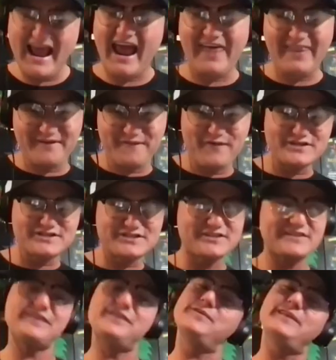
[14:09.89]
and then once
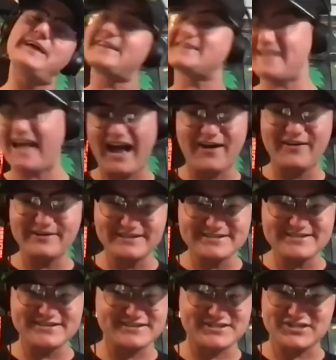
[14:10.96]
you, you let us out
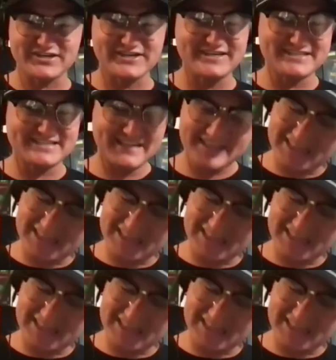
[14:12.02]
into the streets,